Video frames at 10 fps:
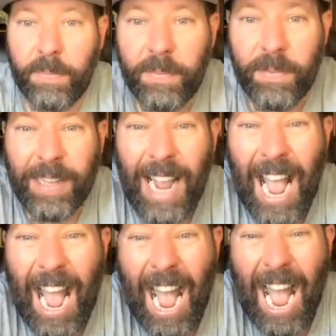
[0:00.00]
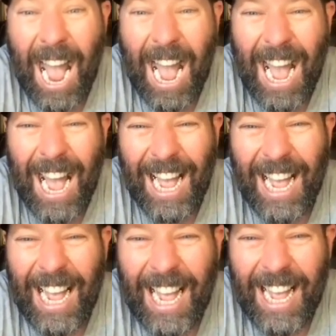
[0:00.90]

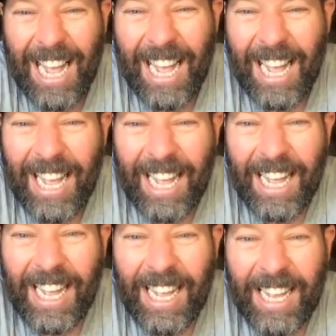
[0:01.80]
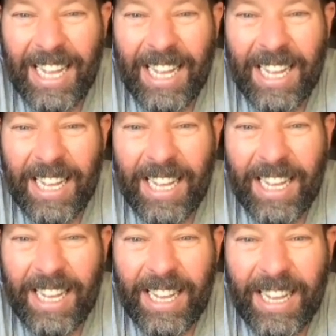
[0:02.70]

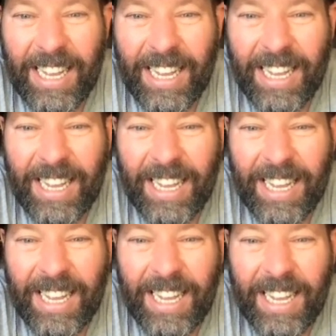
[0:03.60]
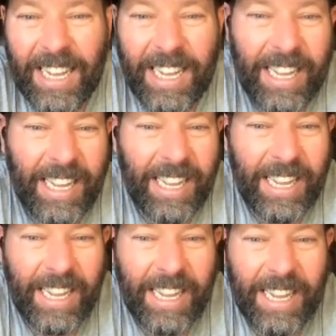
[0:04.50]

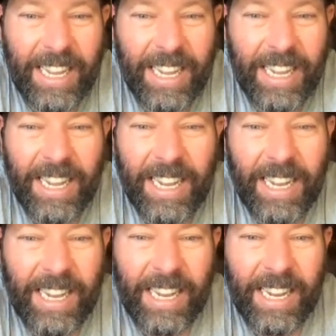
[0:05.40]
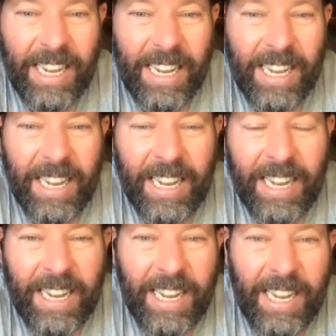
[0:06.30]

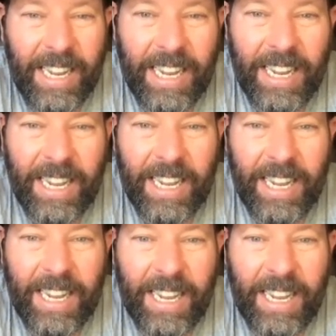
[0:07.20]
(silent)